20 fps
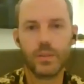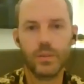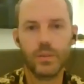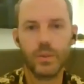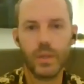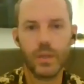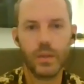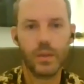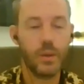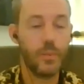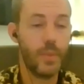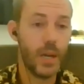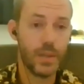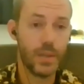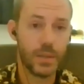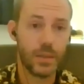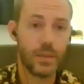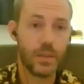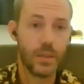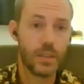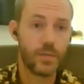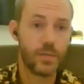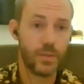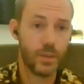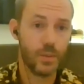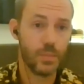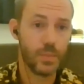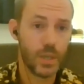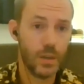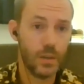doing amazing things for
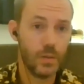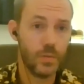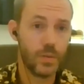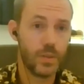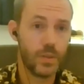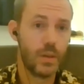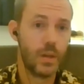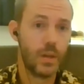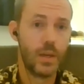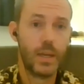themselves.